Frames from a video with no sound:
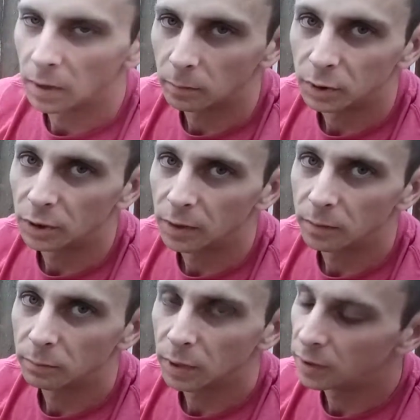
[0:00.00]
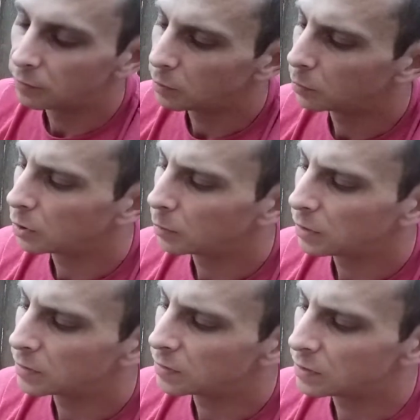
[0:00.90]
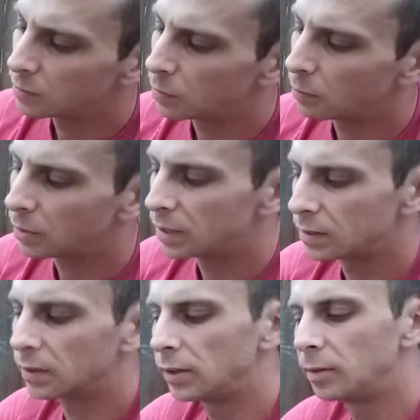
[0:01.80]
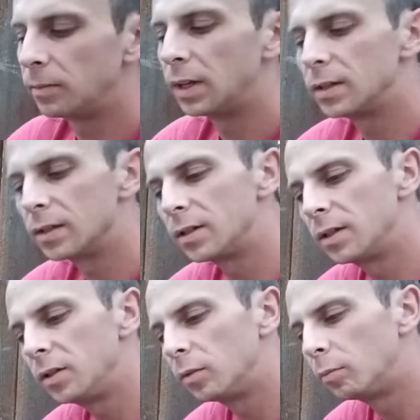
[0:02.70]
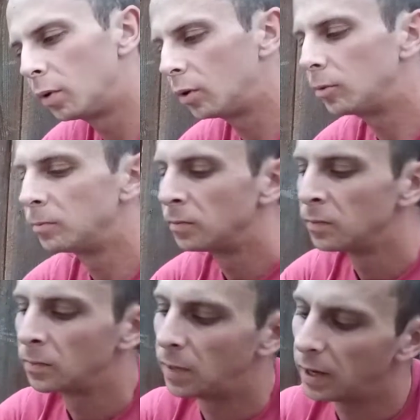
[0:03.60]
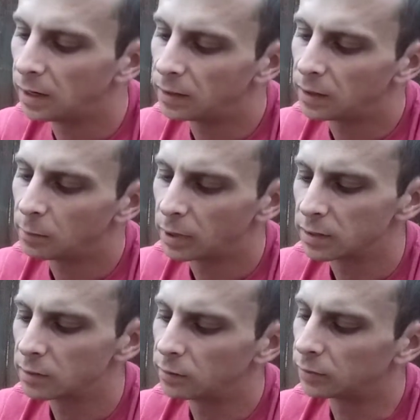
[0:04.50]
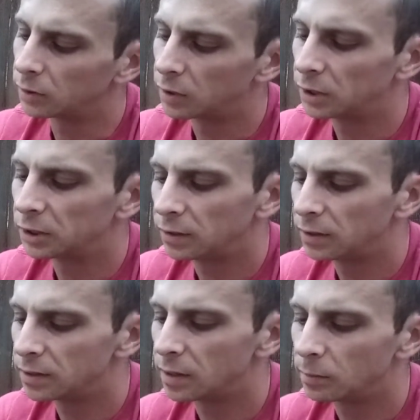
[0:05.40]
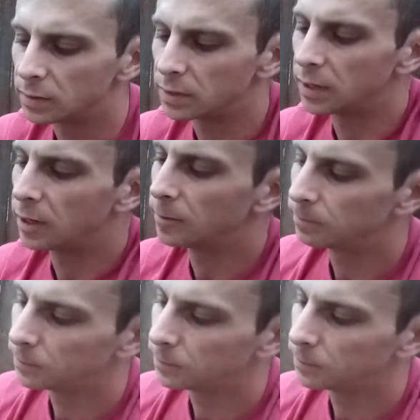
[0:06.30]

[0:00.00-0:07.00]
I'm sure that plenty of you will know what this is, but basically it's a steel bowl and a pestle for crushing things up inside.